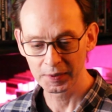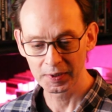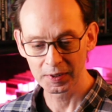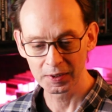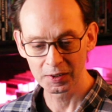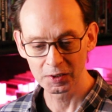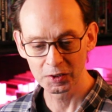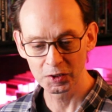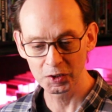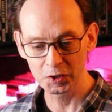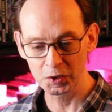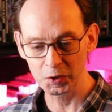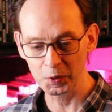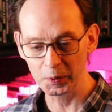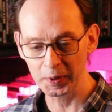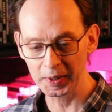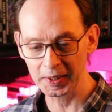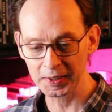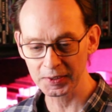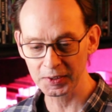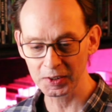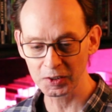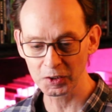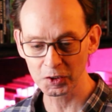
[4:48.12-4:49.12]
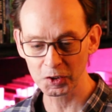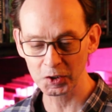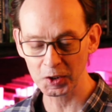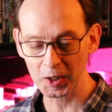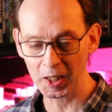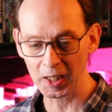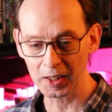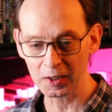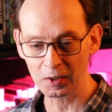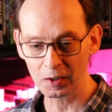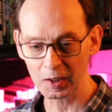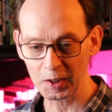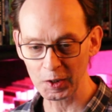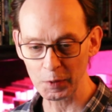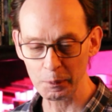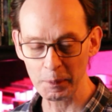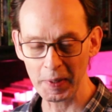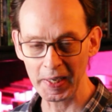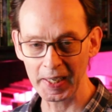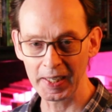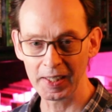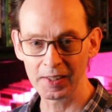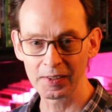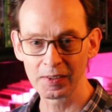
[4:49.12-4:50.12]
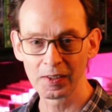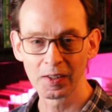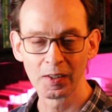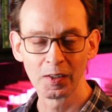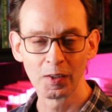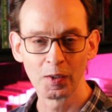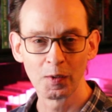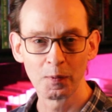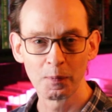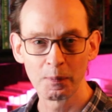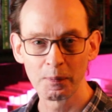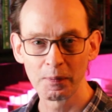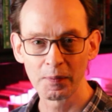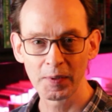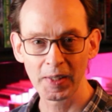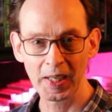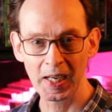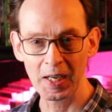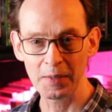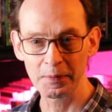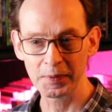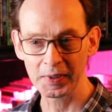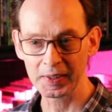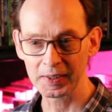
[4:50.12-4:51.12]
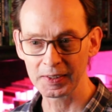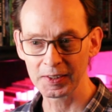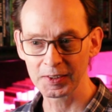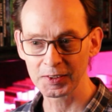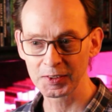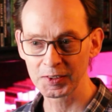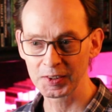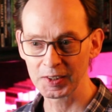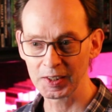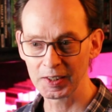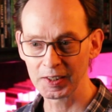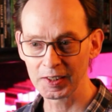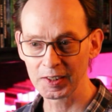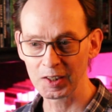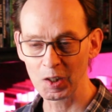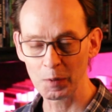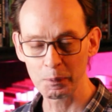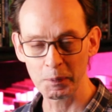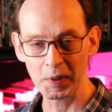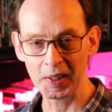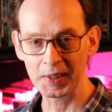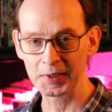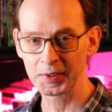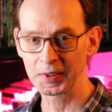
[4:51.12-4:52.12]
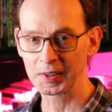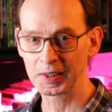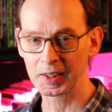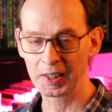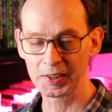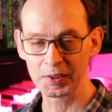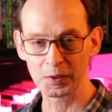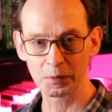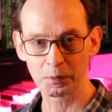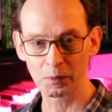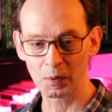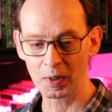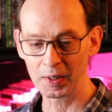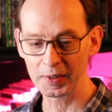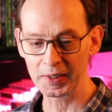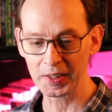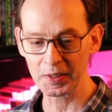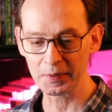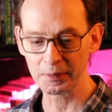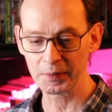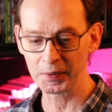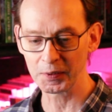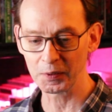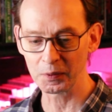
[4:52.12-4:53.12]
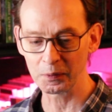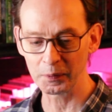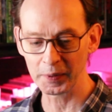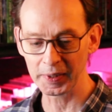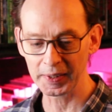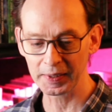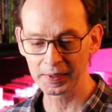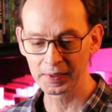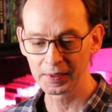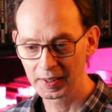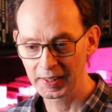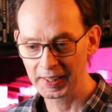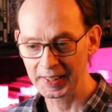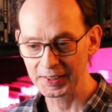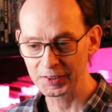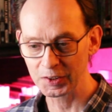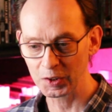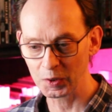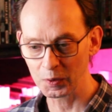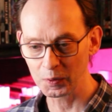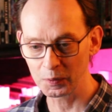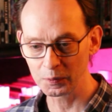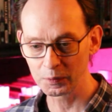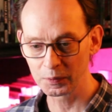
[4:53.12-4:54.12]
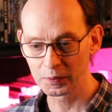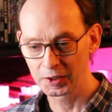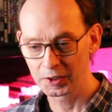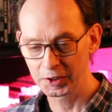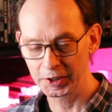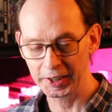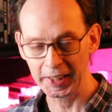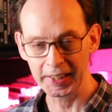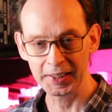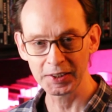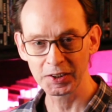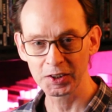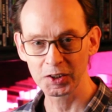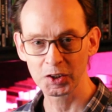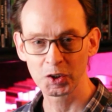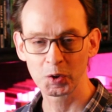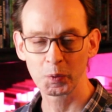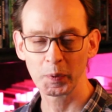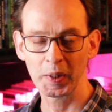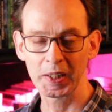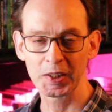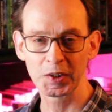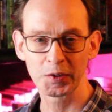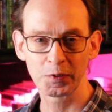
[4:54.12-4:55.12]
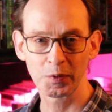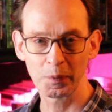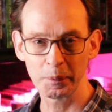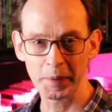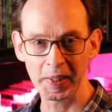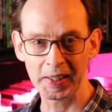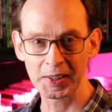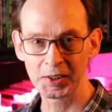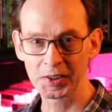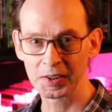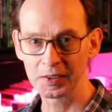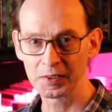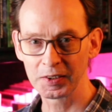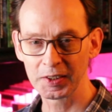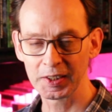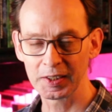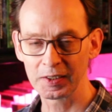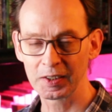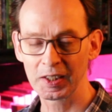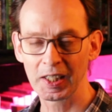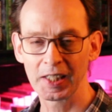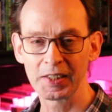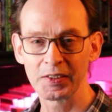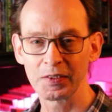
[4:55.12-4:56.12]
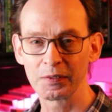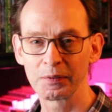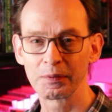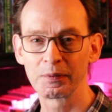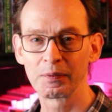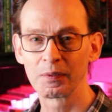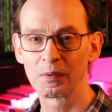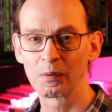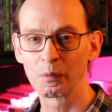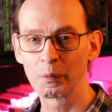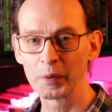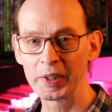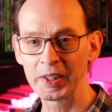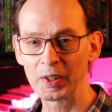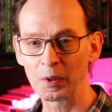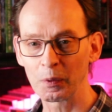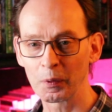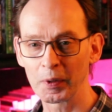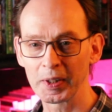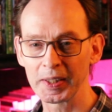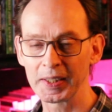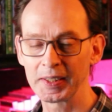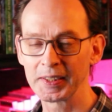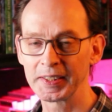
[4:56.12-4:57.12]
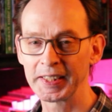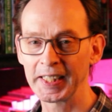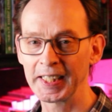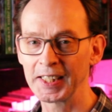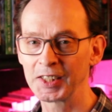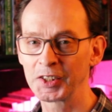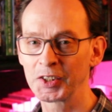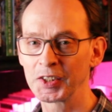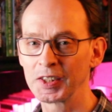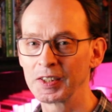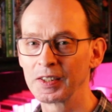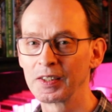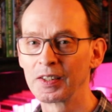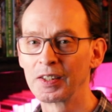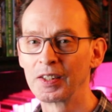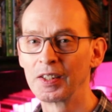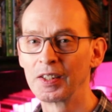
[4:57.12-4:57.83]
studious and scholarly man having this amazing kind of rendezvous with his own changes, transformations, and kind of reorientation